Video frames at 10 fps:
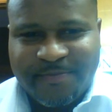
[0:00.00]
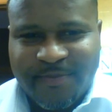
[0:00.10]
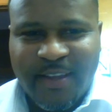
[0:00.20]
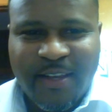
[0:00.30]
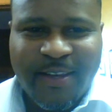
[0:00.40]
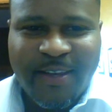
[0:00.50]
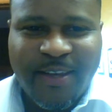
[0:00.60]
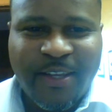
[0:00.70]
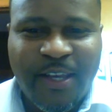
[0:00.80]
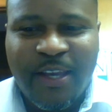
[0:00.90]

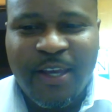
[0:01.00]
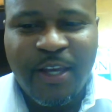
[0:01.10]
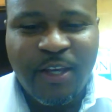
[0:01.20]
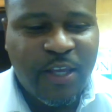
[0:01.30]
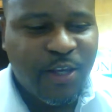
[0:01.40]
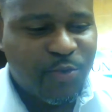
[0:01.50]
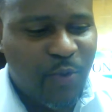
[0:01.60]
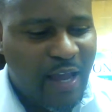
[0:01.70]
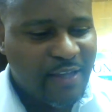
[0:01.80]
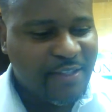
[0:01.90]
Here's
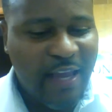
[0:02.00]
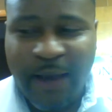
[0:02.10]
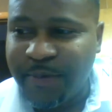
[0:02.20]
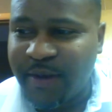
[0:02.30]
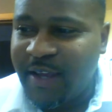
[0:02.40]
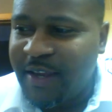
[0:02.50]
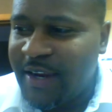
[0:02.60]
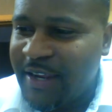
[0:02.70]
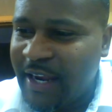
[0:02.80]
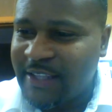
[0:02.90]
what has to happen.
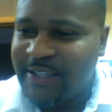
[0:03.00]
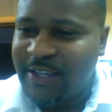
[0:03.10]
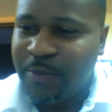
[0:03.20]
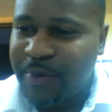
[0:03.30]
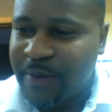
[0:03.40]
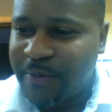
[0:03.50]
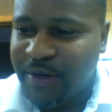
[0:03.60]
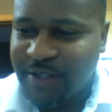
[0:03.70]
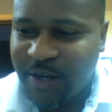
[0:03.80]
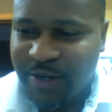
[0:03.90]
And I tell people
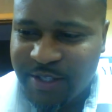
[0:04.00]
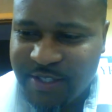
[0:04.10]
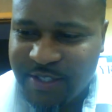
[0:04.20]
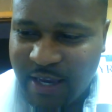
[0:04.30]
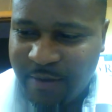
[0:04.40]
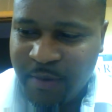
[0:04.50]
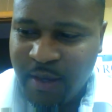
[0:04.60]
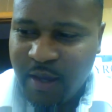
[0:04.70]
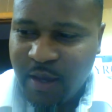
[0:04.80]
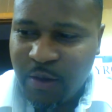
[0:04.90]
this all the time.
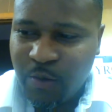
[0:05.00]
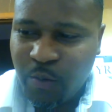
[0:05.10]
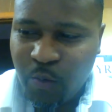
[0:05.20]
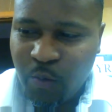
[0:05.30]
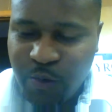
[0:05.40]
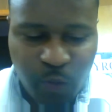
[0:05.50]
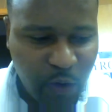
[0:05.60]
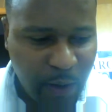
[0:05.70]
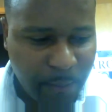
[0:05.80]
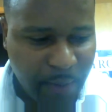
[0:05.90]

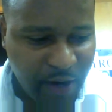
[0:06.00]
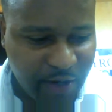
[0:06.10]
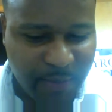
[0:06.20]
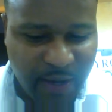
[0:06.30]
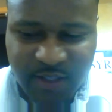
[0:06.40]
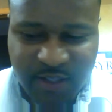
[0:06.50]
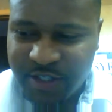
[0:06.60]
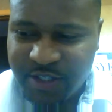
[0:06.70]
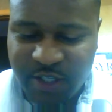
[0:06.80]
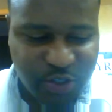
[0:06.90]
America made the
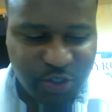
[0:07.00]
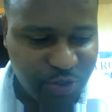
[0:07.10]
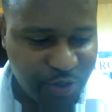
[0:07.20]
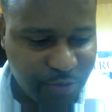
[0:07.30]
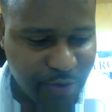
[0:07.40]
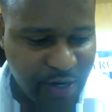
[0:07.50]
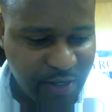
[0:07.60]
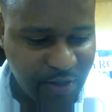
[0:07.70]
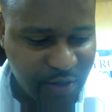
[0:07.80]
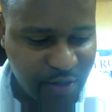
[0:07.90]
decision during the
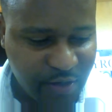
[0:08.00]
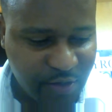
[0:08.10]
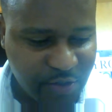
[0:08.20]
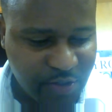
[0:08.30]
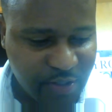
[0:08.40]
Reagan years